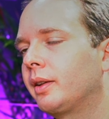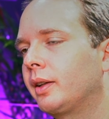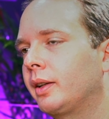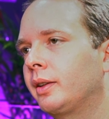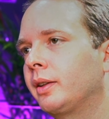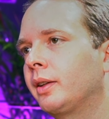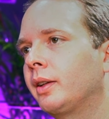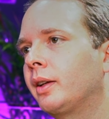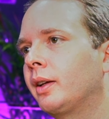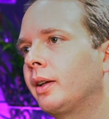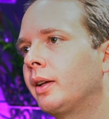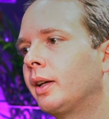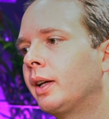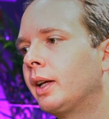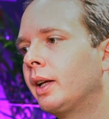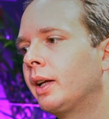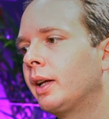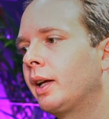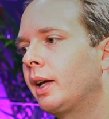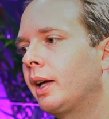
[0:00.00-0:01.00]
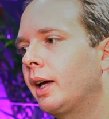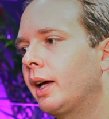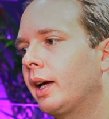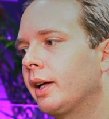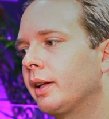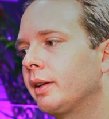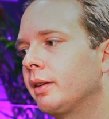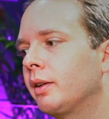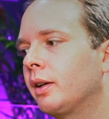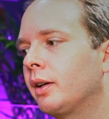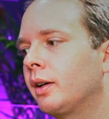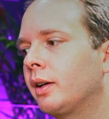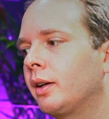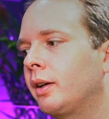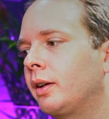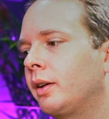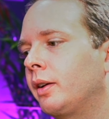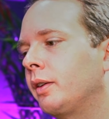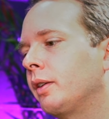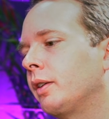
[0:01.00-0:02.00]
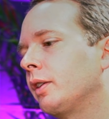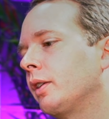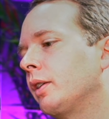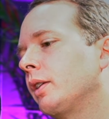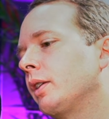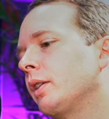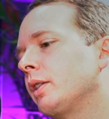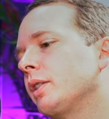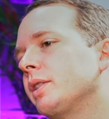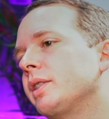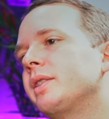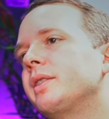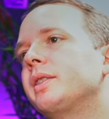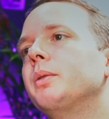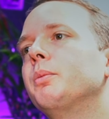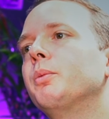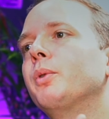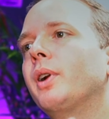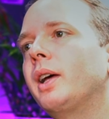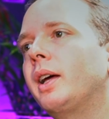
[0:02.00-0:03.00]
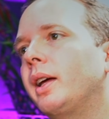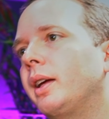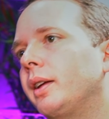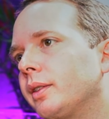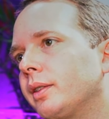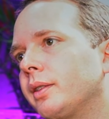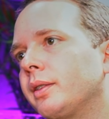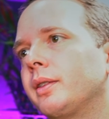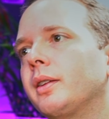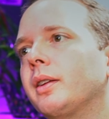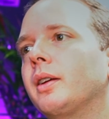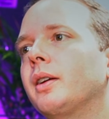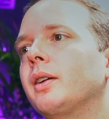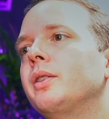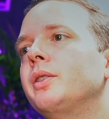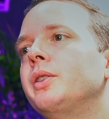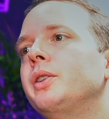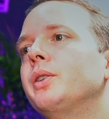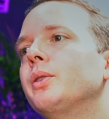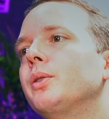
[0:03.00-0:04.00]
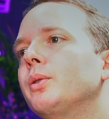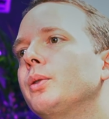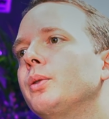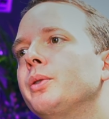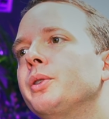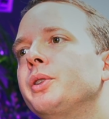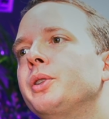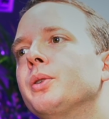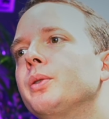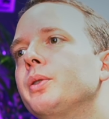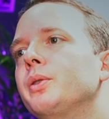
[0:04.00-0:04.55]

And stimulate new